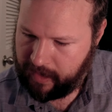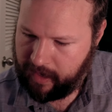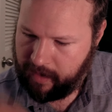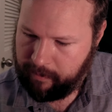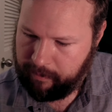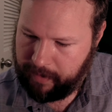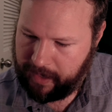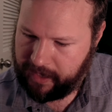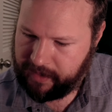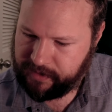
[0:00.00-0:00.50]

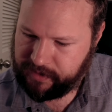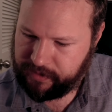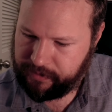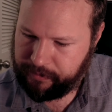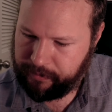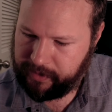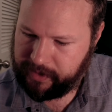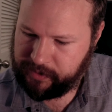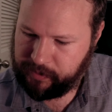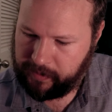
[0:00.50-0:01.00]
Page
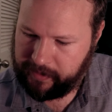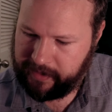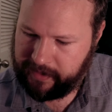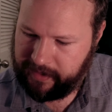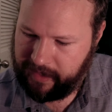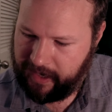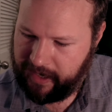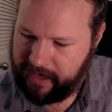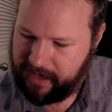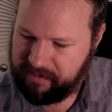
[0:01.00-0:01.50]

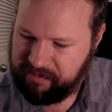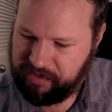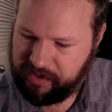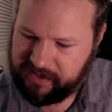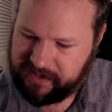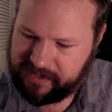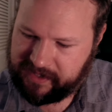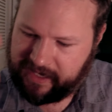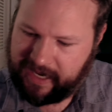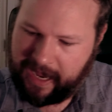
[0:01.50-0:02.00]
329
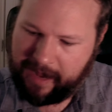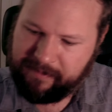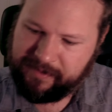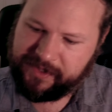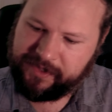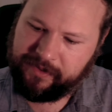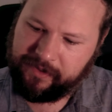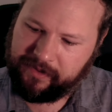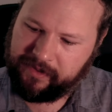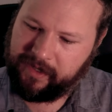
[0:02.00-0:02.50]
puts the
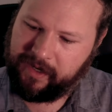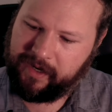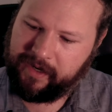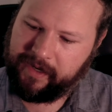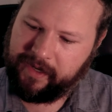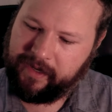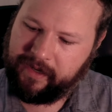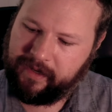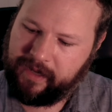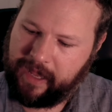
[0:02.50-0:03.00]
capstone on
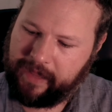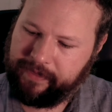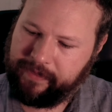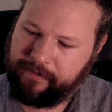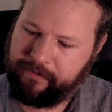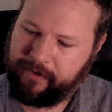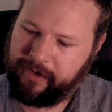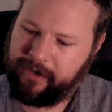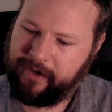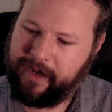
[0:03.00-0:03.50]
it at
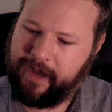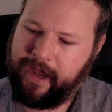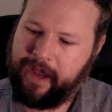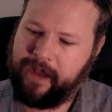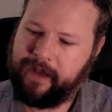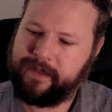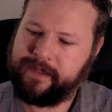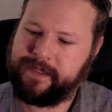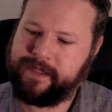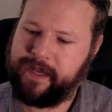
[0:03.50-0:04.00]
the very
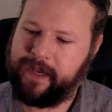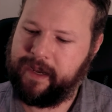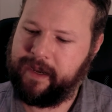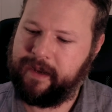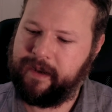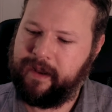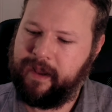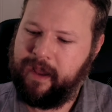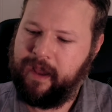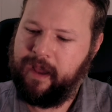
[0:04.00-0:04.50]
end,
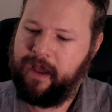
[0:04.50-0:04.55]
saying,